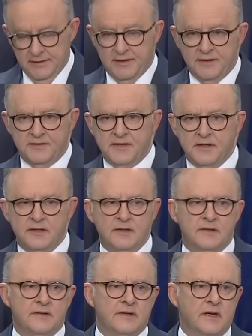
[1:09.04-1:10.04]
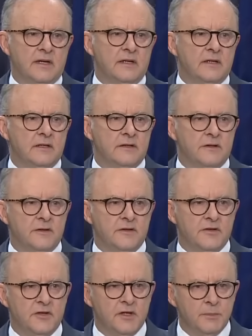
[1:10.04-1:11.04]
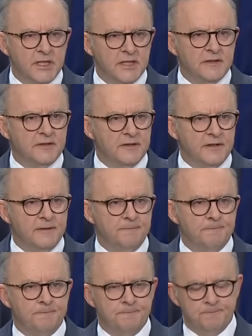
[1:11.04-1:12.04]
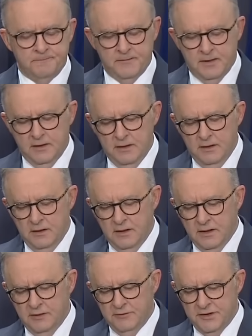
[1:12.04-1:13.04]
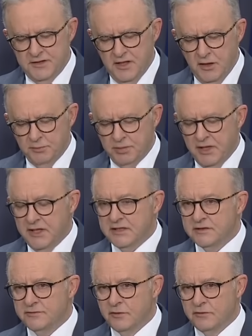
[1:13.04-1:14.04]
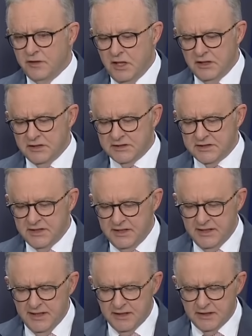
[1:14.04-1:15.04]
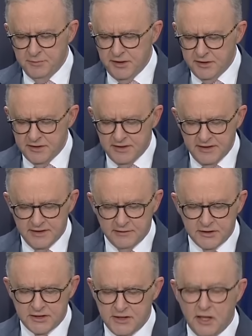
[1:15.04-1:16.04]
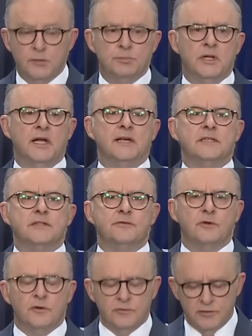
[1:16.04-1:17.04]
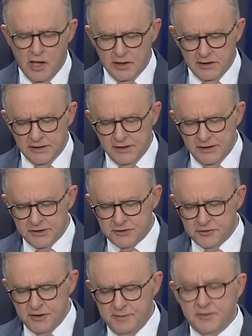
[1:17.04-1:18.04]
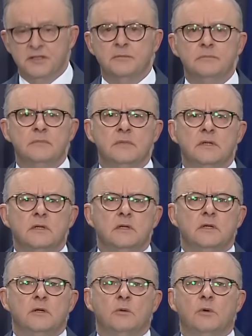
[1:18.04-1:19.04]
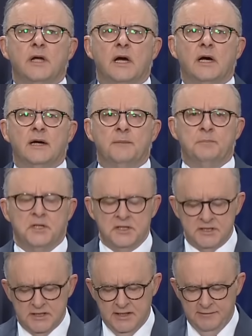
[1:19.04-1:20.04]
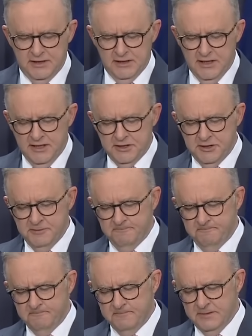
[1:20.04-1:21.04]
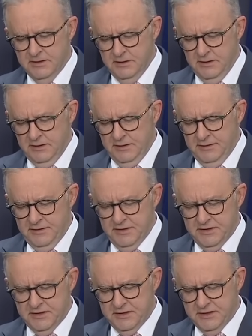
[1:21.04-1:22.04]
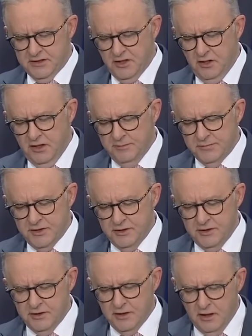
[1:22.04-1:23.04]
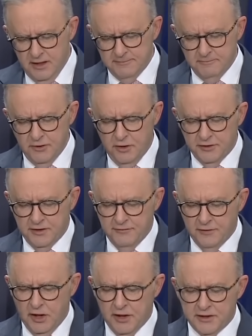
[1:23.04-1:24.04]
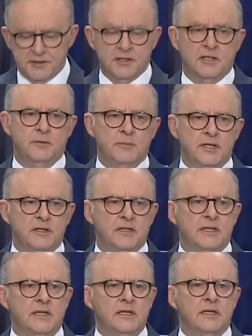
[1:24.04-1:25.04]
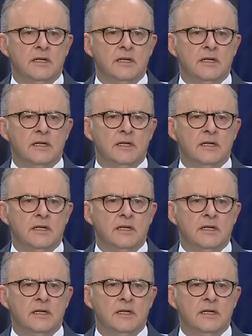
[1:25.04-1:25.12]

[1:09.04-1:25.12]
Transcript: This is a disturbing incident. There is no place for violence in our community. There is no place for violent extremism. We are a peace loving nation. This is a time to unite, not divide as a community